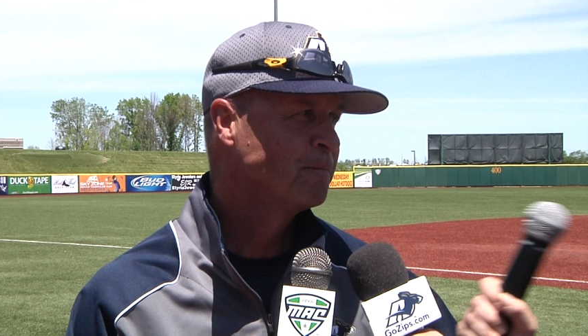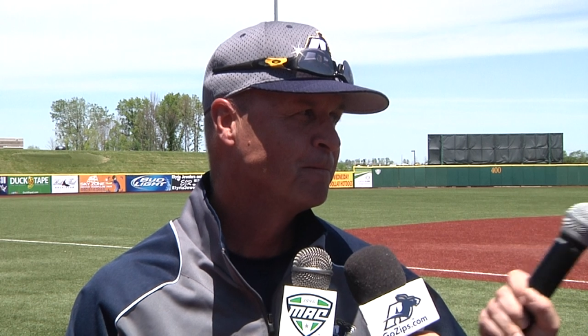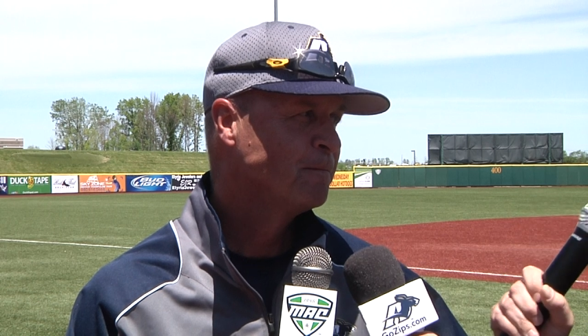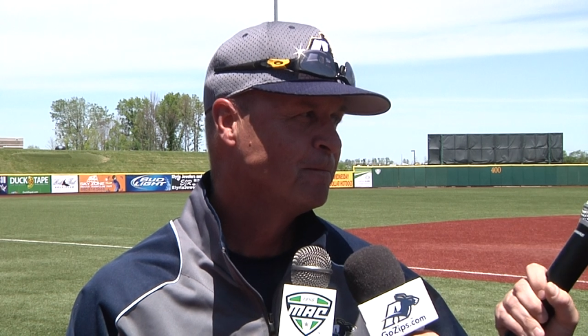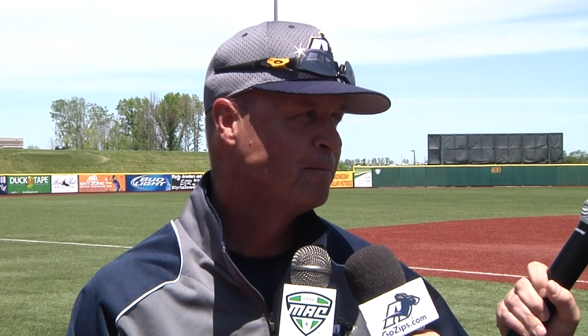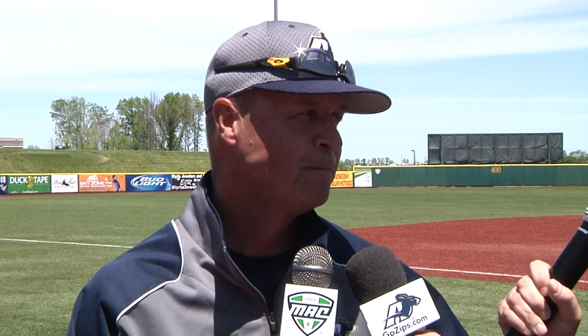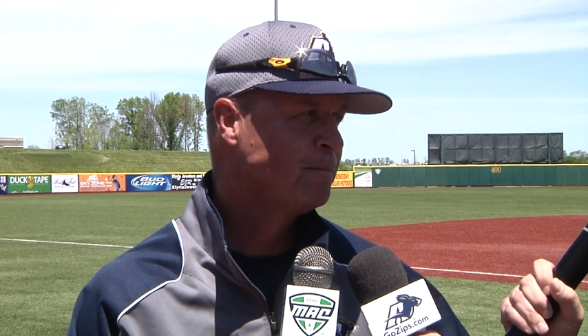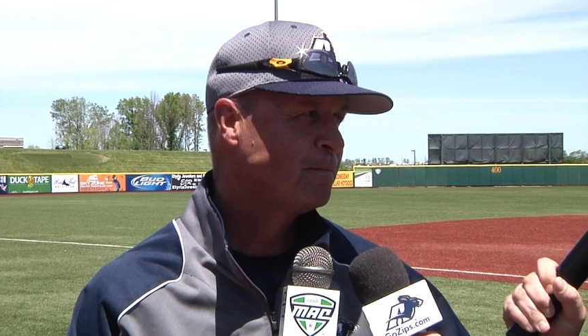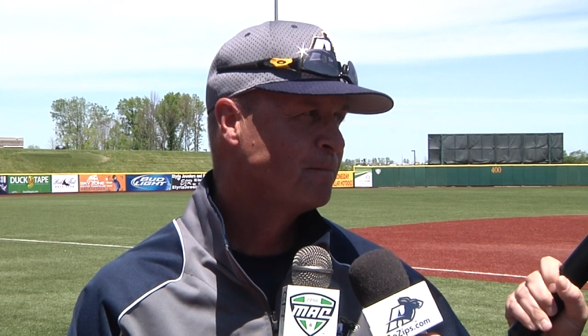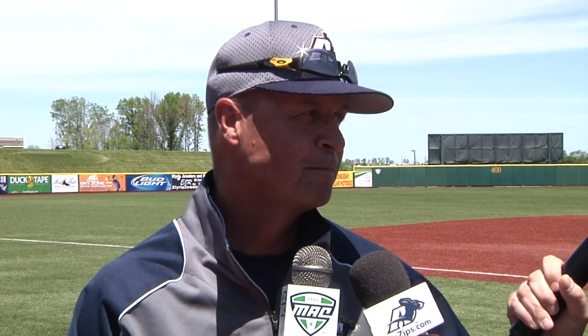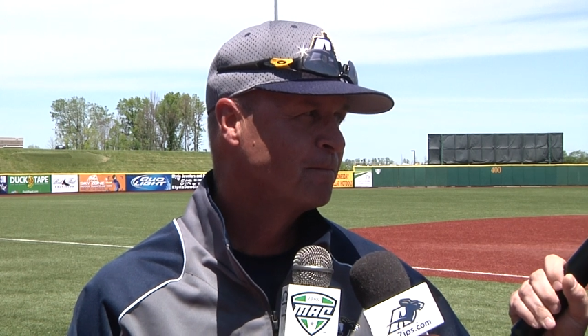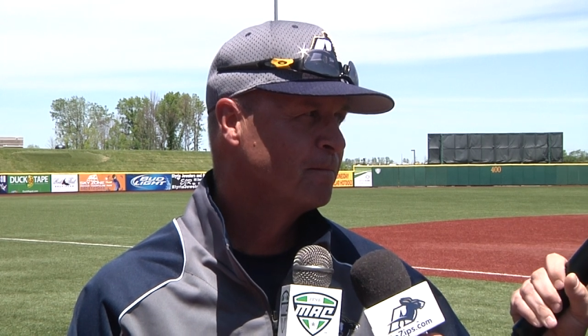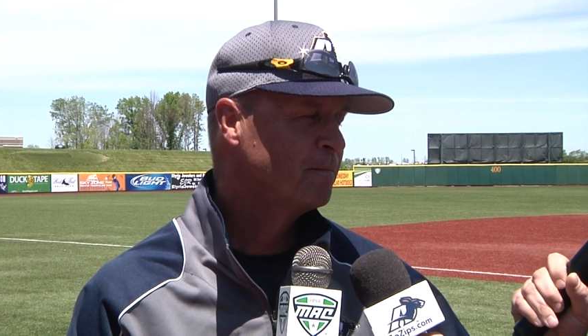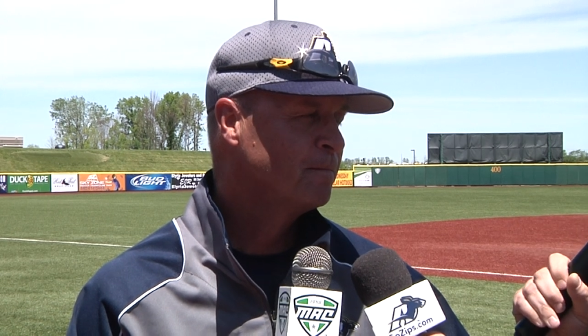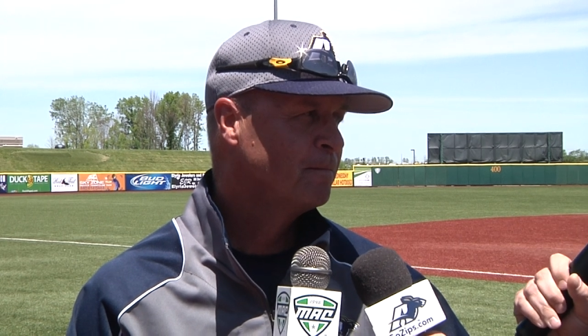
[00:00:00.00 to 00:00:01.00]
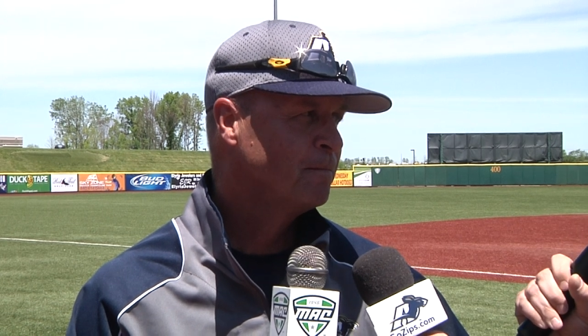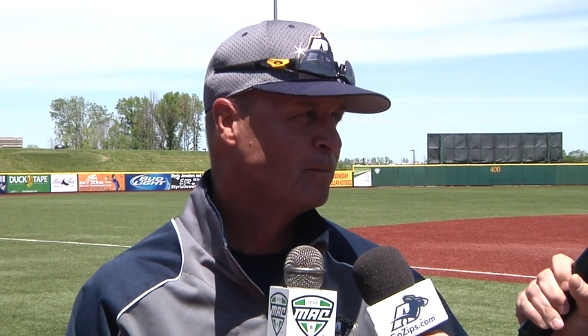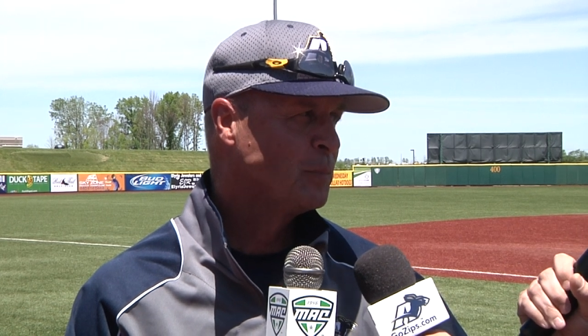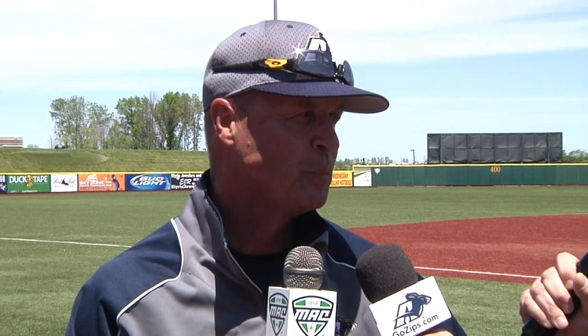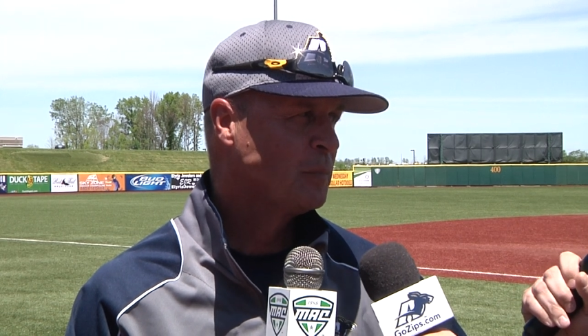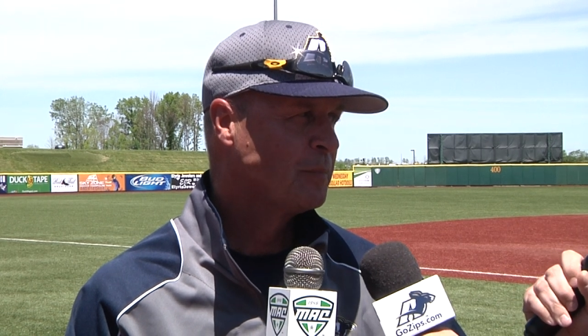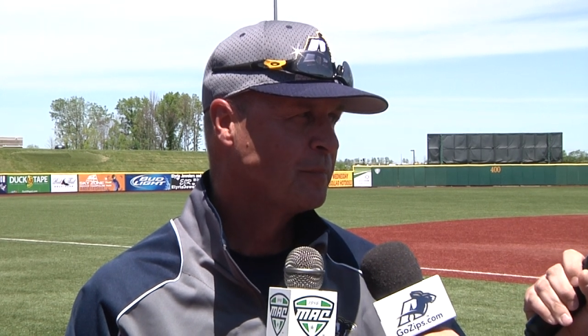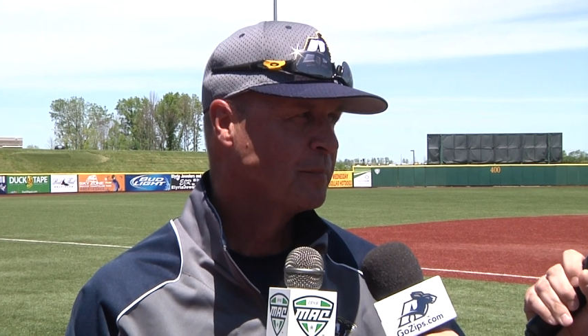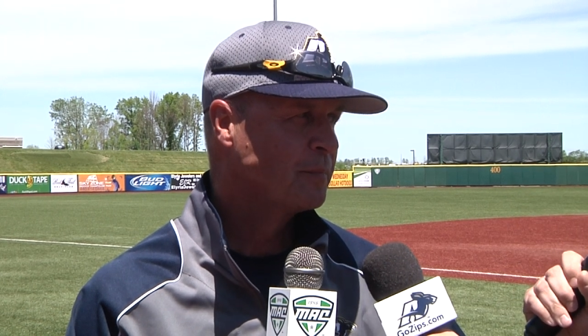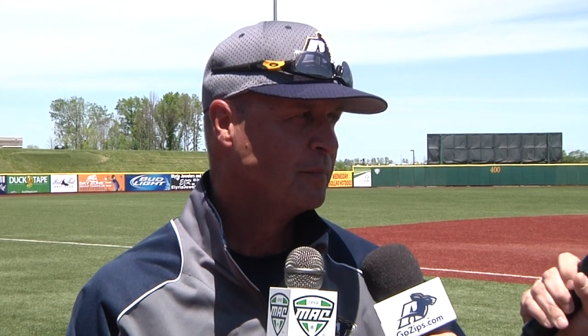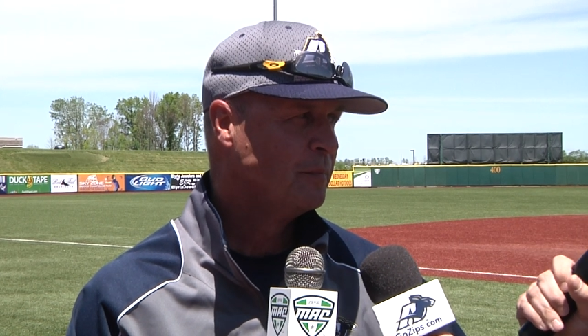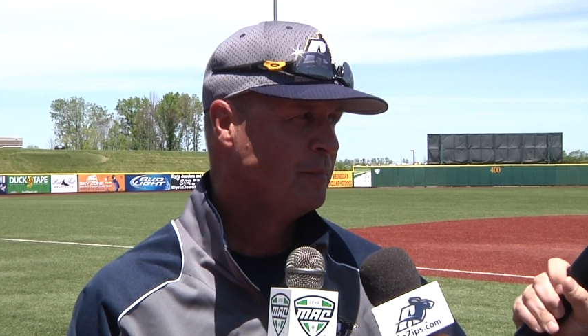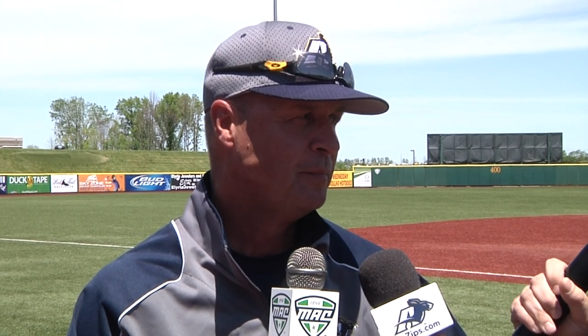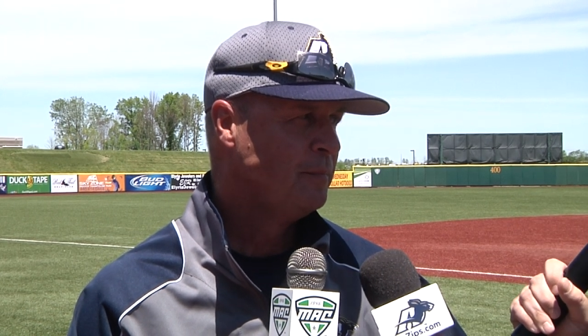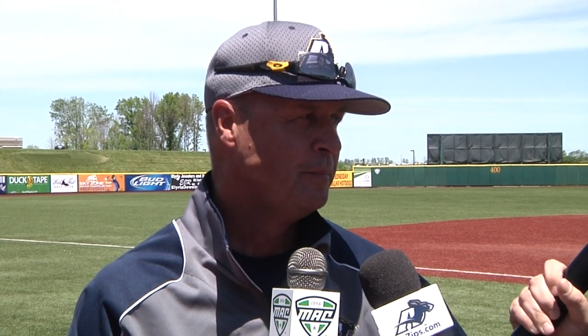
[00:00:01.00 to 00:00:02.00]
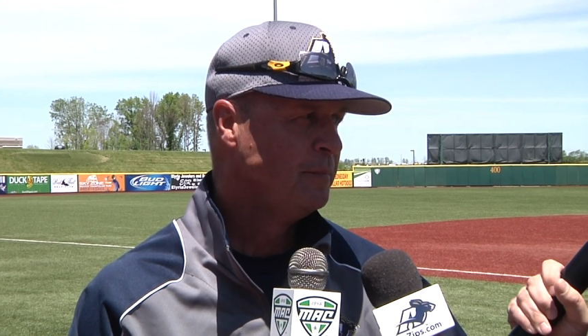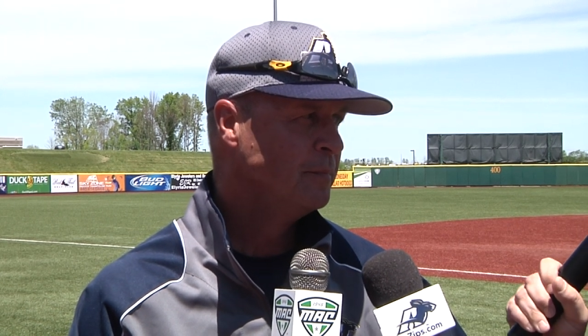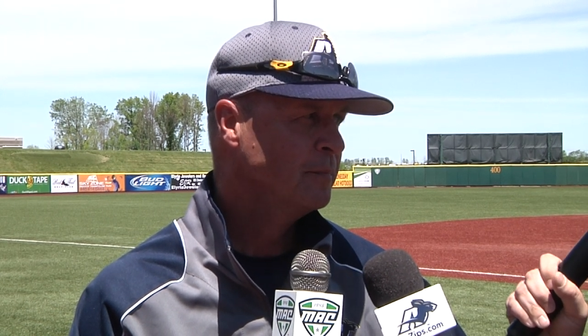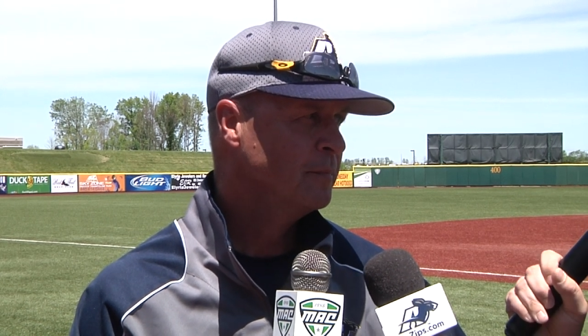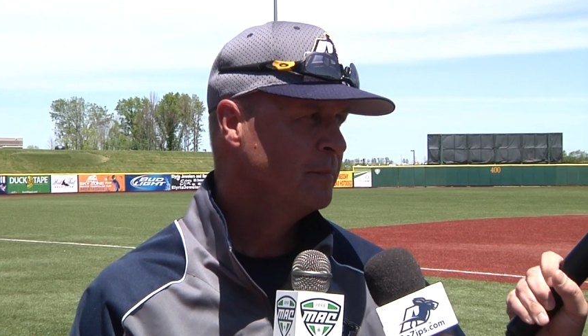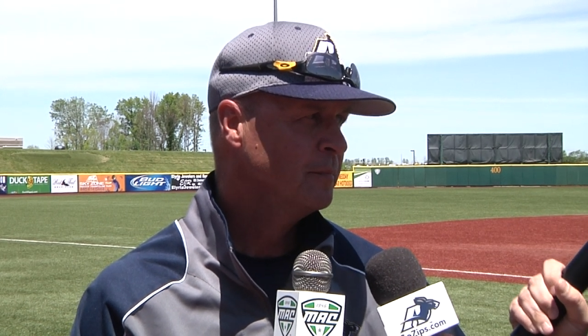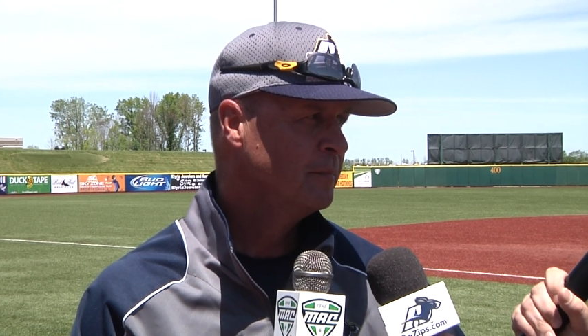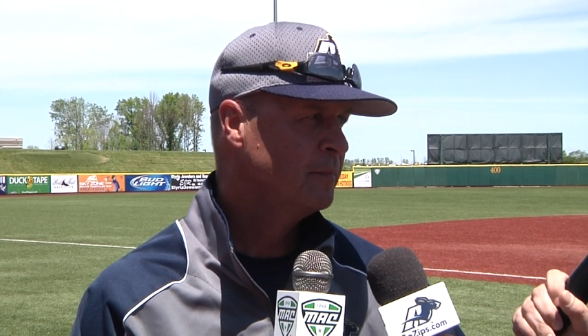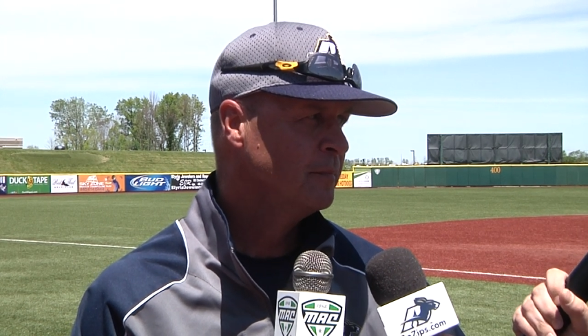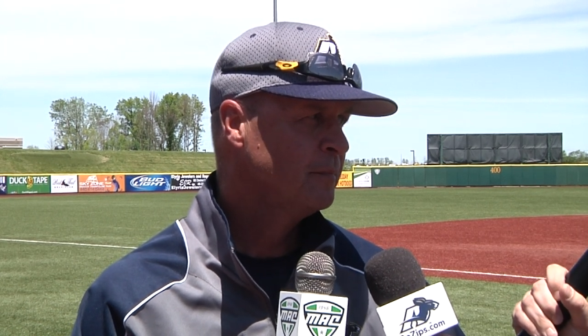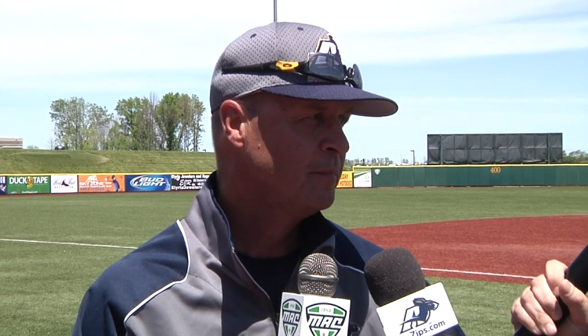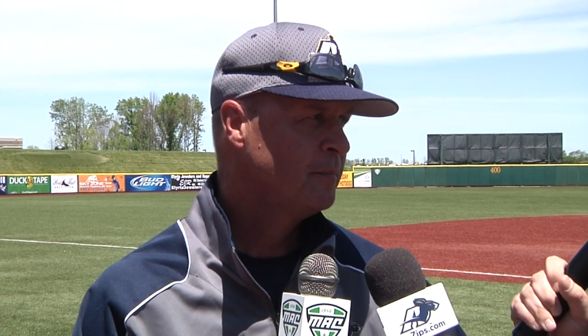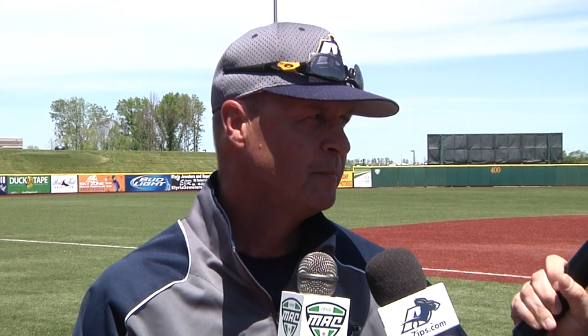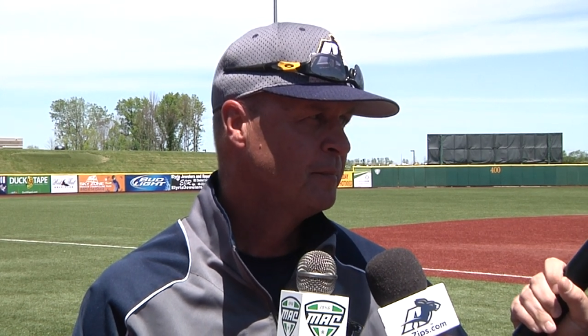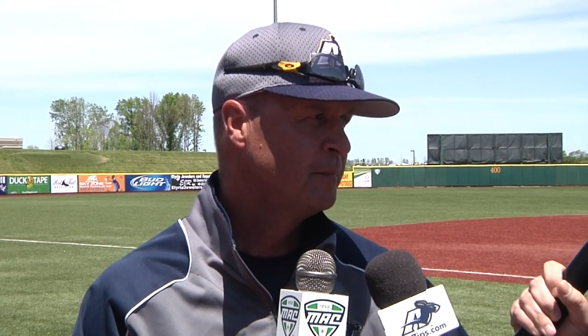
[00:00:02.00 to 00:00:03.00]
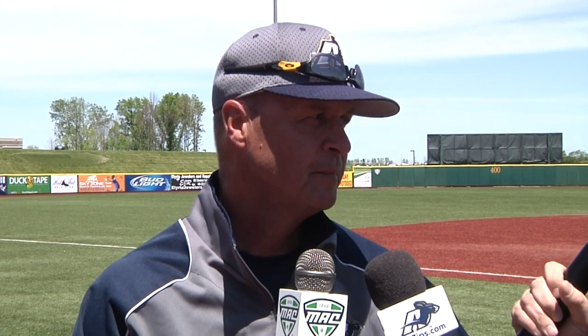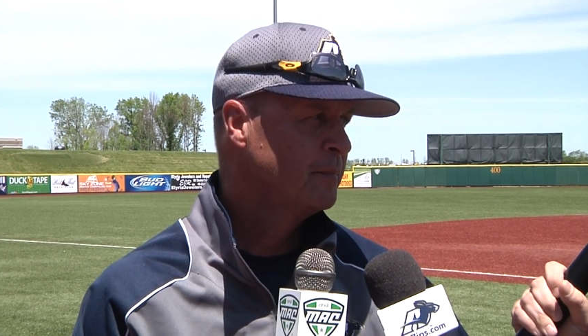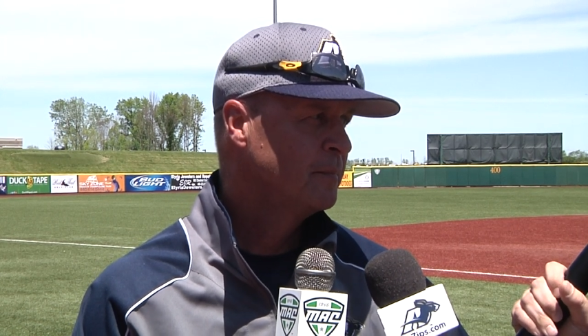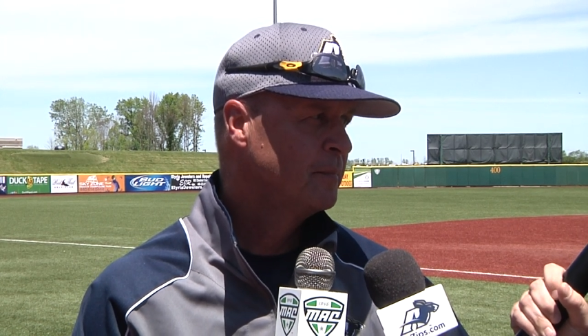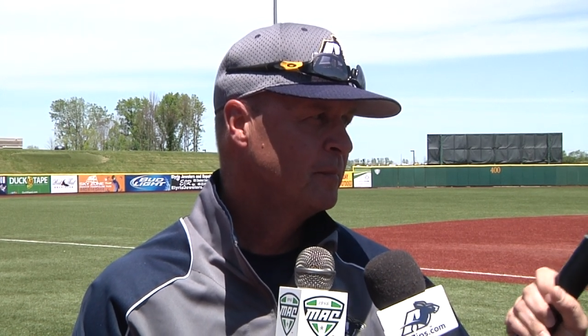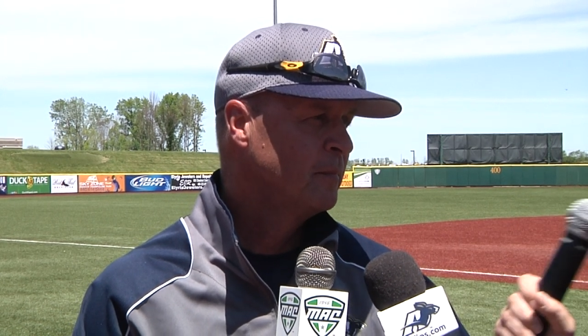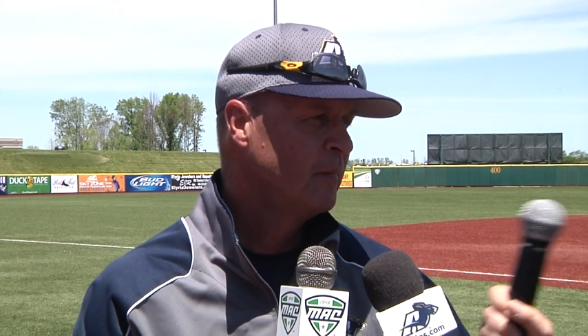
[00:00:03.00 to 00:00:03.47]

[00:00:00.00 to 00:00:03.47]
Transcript: All right, going into the championship game, what are you going to tell your team, and how are they feeling?